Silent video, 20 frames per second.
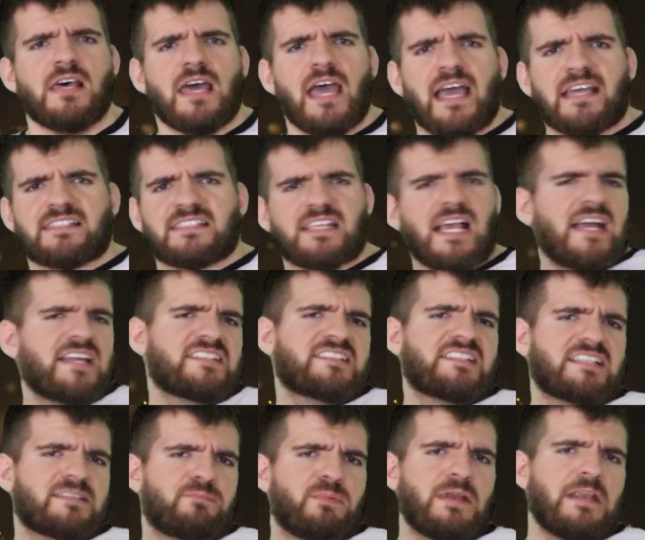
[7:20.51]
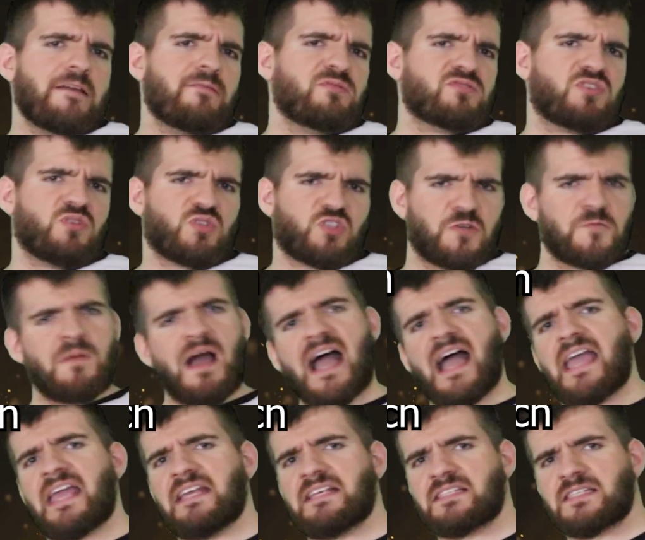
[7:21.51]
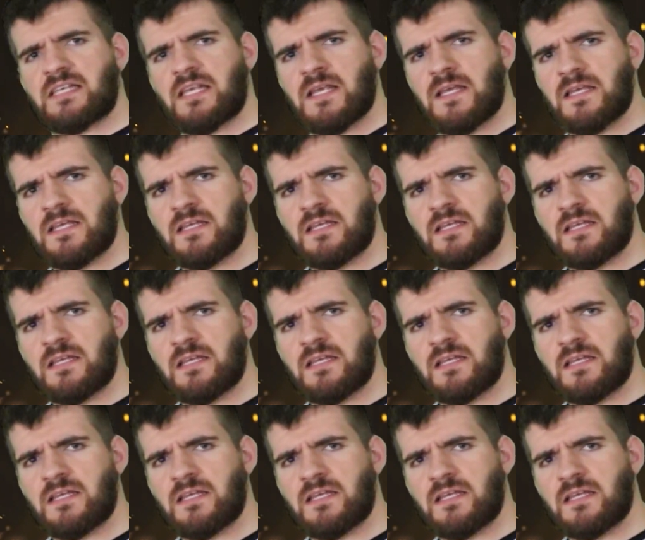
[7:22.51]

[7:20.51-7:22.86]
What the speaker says: as science has been able to surmise.